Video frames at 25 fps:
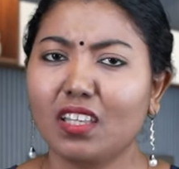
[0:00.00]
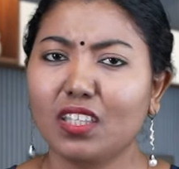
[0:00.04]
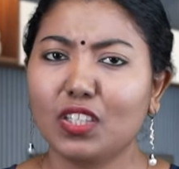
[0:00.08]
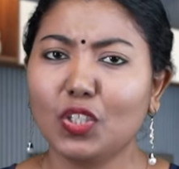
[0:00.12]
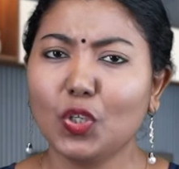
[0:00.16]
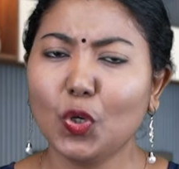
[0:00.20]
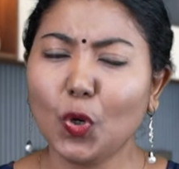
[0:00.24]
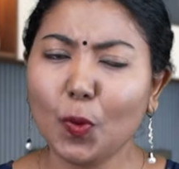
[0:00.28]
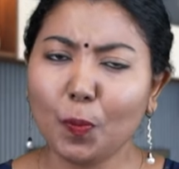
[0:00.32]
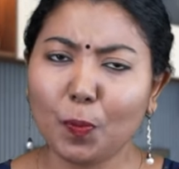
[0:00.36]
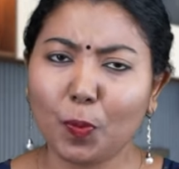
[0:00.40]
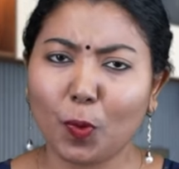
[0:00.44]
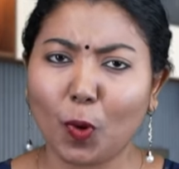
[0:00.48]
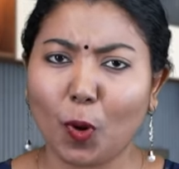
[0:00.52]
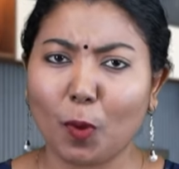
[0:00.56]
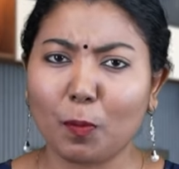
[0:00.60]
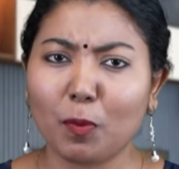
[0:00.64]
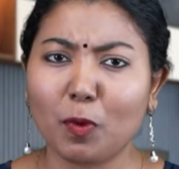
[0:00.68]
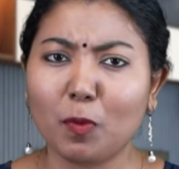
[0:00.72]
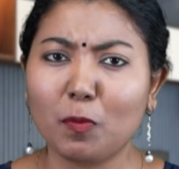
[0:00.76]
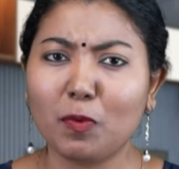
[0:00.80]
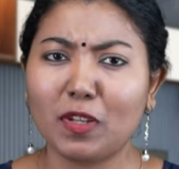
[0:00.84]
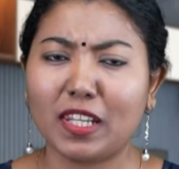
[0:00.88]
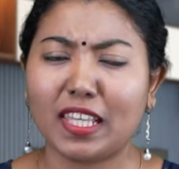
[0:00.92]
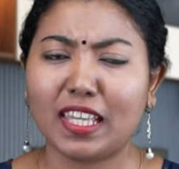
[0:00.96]
You
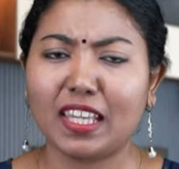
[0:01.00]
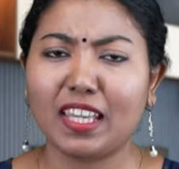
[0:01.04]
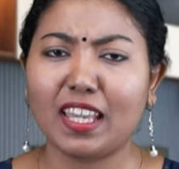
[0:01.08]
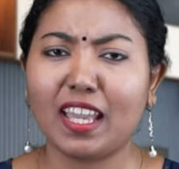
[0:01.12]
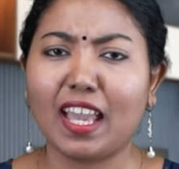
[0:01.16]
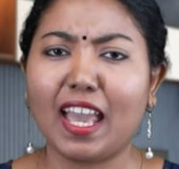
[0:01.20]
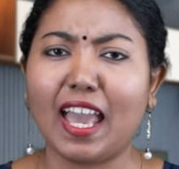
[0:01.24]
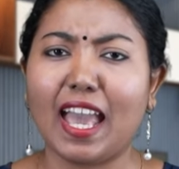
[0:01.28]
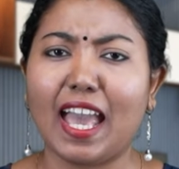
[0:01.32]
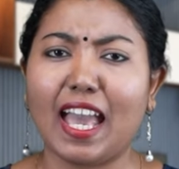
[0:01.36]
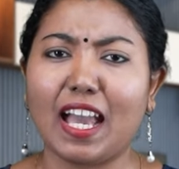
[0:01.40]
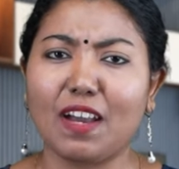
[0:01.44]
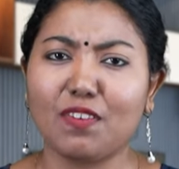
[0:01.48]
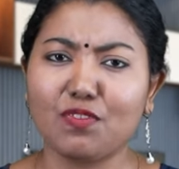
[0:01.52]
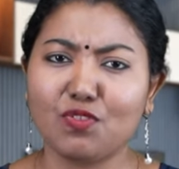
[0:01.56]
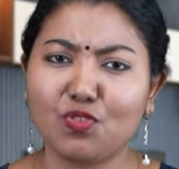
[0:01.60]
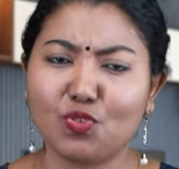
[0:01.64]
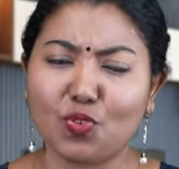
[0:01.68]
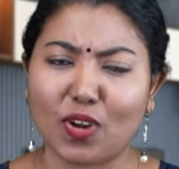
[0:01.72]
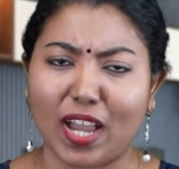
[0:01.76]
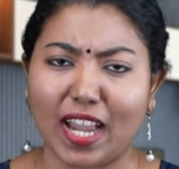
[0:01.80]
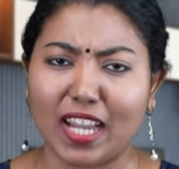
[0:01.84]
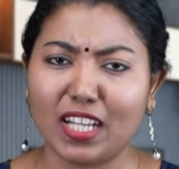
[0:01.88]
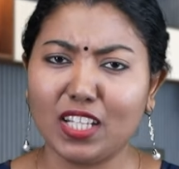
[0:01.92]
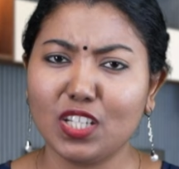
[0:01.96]
probably have
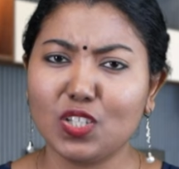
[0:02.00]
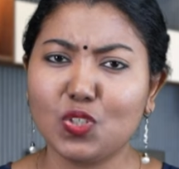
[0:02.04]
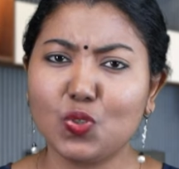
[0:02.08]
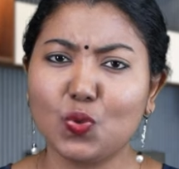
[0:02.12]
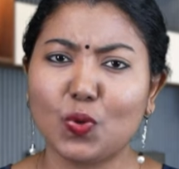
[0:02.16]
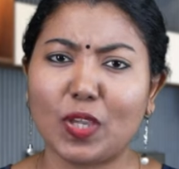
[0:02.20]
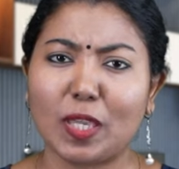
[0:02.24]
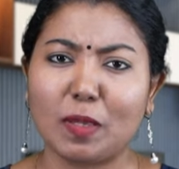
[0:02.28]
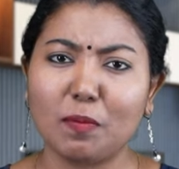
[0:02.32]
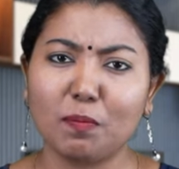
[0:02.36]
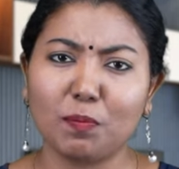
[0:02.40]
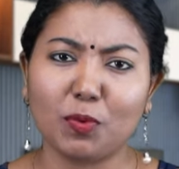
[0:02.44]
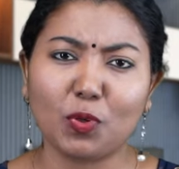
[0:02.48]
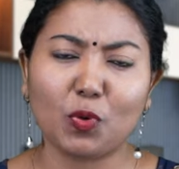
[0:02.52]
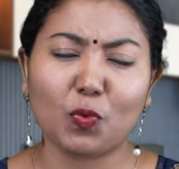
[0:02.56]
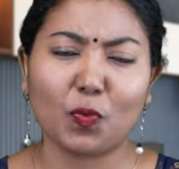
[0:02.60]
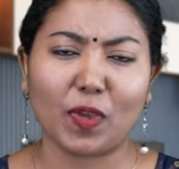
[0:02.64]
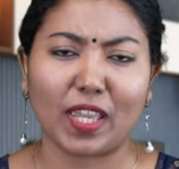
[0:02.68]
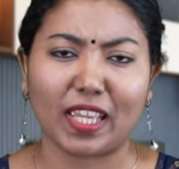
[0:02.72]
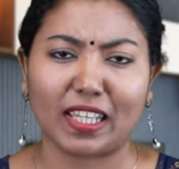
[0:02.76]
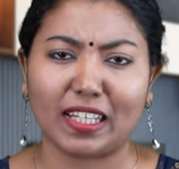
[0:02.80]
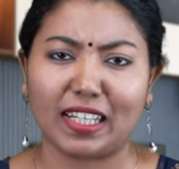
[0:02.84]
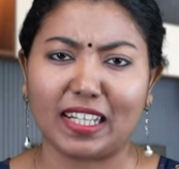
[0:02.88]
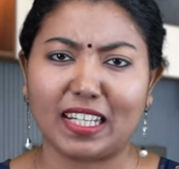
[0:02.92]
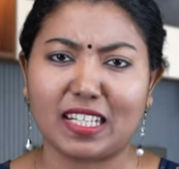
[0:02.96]
tried to improve
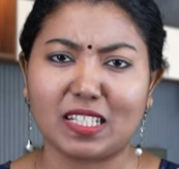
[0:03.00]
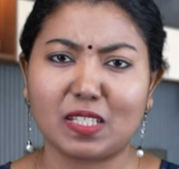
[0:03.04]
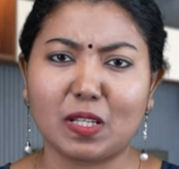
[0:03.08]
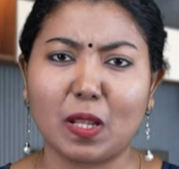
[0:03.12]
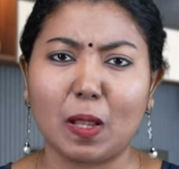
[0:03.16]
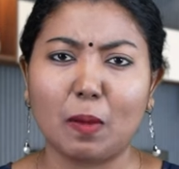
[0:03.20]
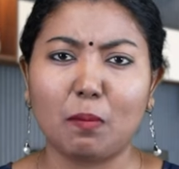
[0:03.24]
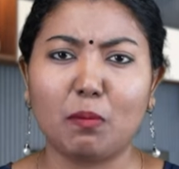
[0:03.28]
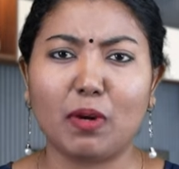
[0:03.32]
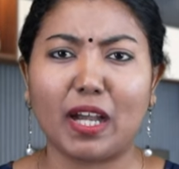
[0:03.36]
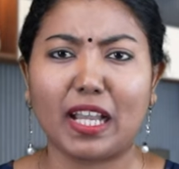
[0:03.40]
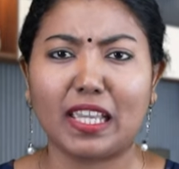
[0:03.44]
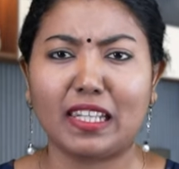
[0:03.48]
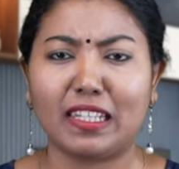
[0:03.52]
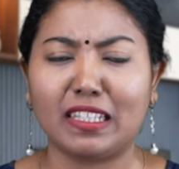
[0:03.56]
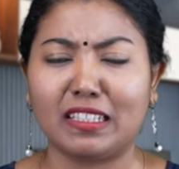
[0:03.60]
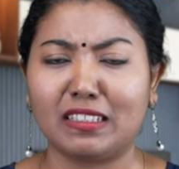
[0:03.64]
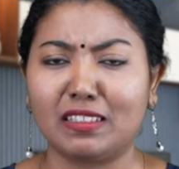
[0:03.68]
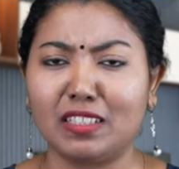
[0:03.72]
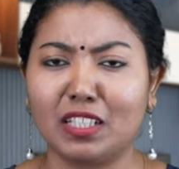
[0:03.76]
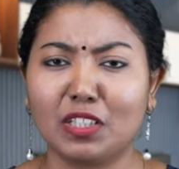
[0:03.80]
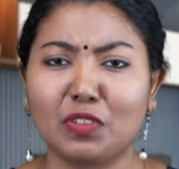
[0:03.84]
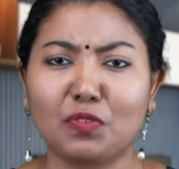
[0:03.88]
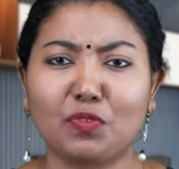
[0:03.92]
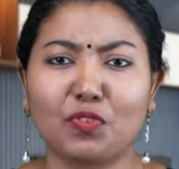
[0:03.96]
English by
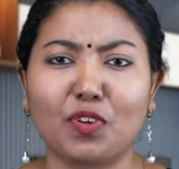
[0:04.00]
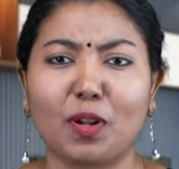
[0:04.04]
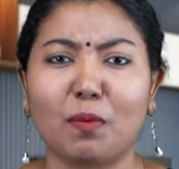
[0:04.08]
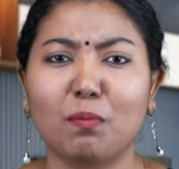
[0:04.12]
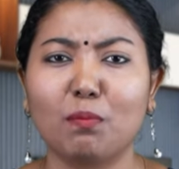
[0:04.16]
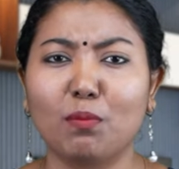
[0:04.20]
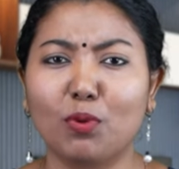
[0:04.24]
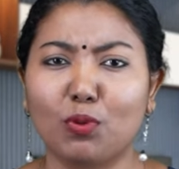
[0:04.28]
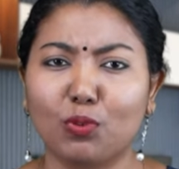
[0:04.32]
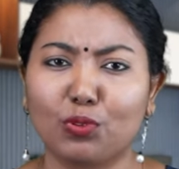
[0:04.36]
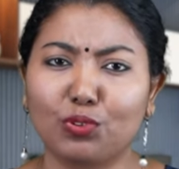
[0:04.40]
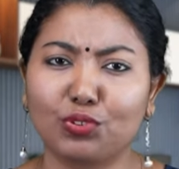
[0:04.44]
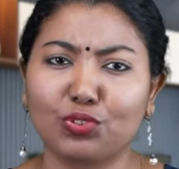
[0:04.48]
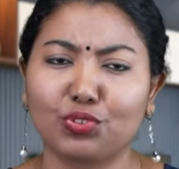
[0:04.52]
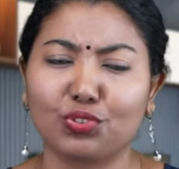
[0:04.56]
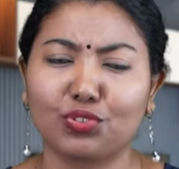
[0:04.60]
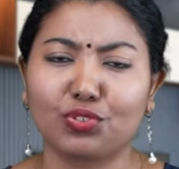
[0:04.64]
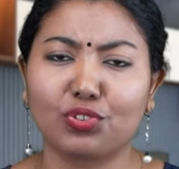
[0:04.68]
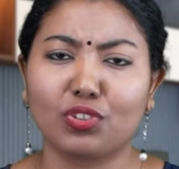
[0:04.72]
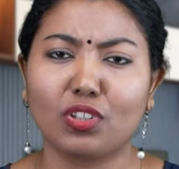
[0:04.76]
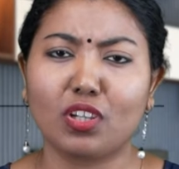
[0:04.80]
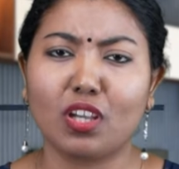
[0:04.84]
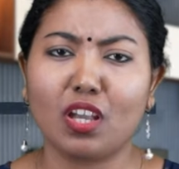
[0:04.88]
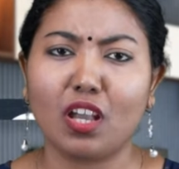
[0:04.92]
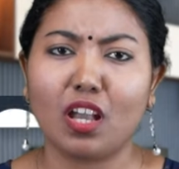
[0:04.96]
learning from
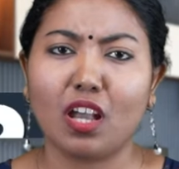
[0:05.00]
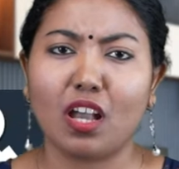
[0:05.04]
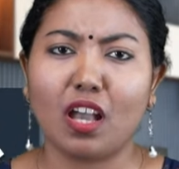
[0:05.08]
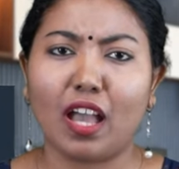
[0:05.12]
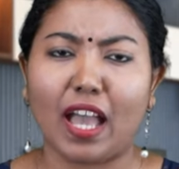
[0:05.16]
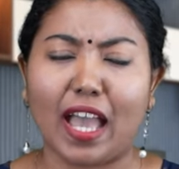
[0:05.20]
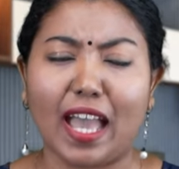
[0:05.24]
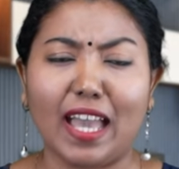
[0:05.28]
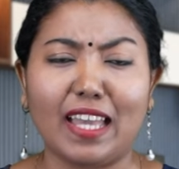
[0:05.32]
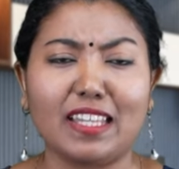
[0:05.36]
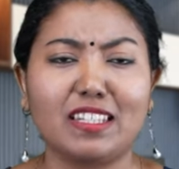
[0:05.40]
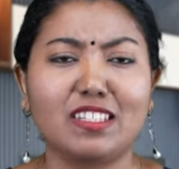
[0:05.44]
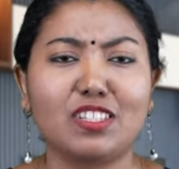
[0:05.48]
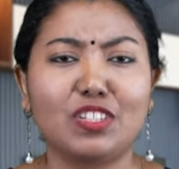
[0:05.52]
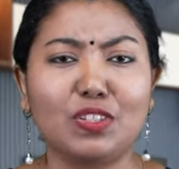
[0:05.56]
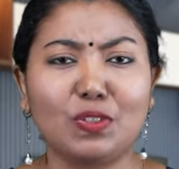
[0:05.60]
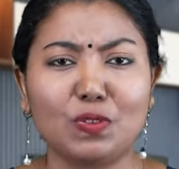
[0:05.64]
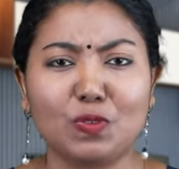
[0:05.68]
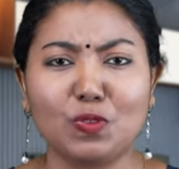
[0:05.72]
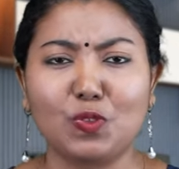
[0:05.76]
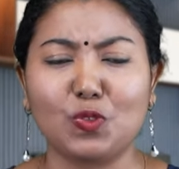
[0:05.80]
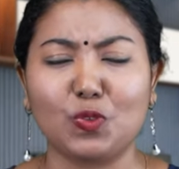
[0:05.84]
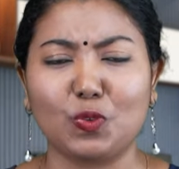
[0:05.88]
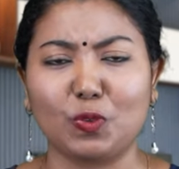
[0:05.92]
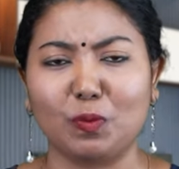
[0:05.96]
books and
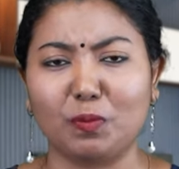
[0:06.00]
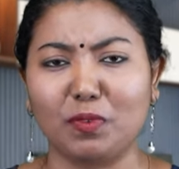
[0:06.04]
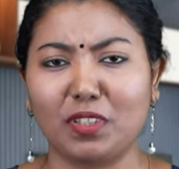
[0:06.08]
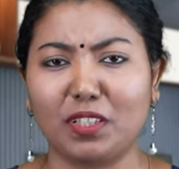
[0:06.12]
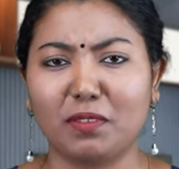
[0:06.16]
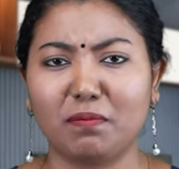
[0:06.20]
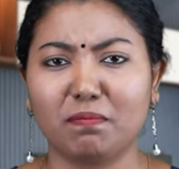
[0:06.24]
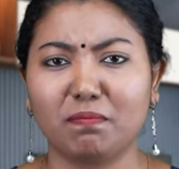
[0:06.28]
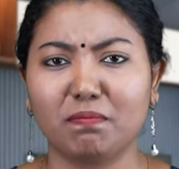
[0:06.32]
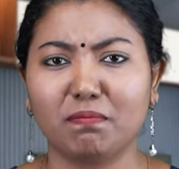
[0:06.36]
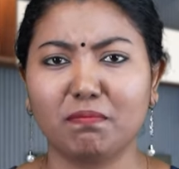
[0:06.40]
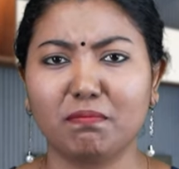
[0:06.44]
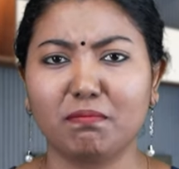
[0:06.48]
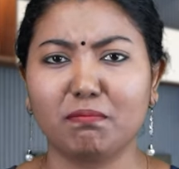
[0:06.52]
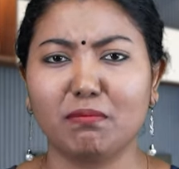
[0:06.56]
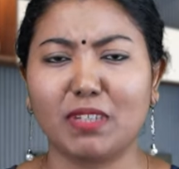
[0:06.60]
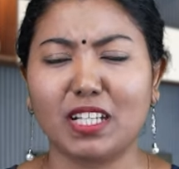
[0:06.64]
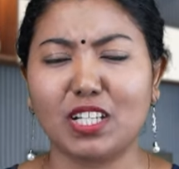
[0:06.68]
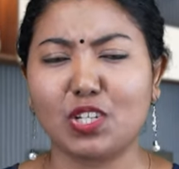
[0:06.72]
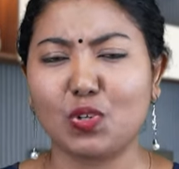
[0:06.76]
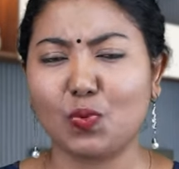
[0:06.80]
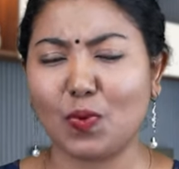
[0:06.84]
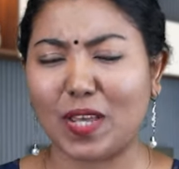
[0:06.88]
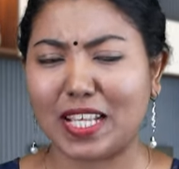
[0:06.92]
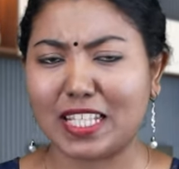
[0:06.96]
YouTube,
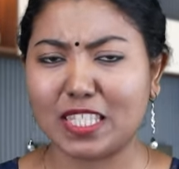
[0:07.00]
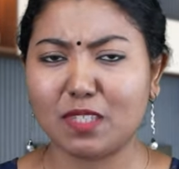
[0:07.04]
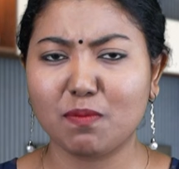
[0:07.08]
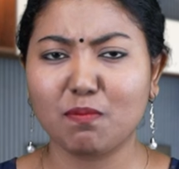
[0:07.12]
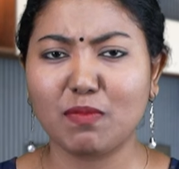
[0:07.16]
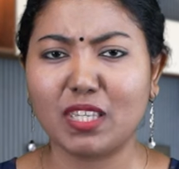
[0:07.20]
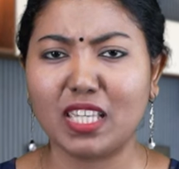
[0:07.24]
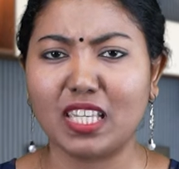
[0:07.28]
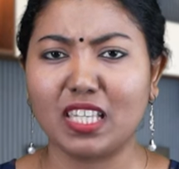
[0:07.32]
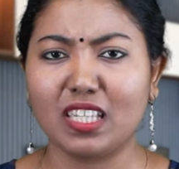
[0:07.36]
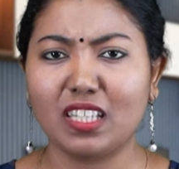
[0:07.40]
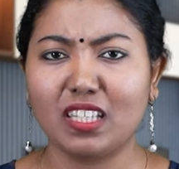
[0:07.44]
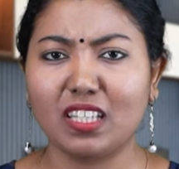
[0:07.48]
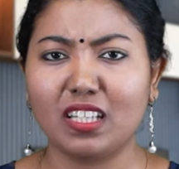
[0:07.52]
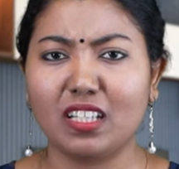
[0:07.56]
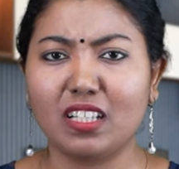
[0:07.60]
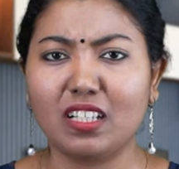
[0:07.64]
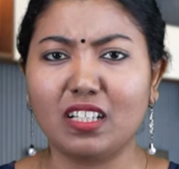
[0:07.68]
but trust me,